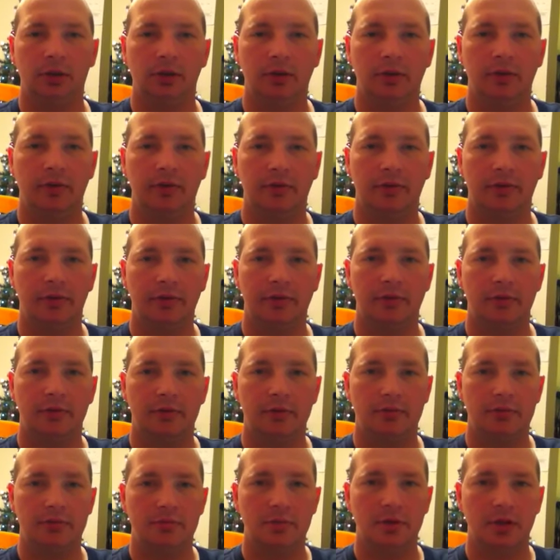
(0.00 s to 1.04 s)
just,
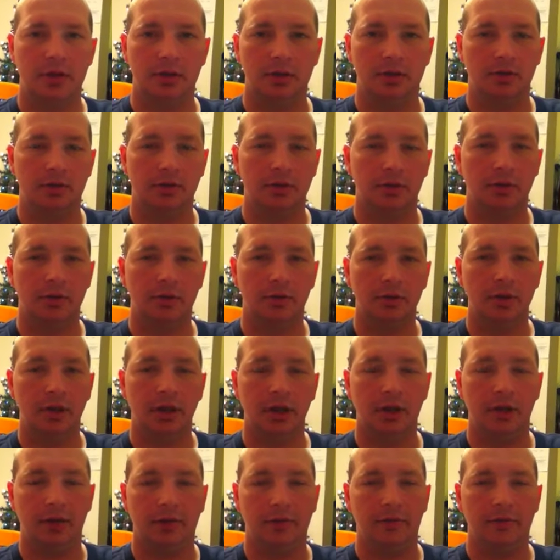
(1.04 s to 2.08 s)
you know, don't
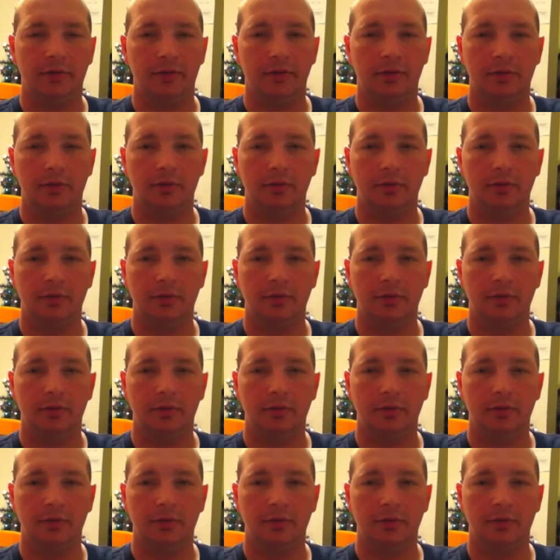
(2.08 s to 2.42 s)
create us.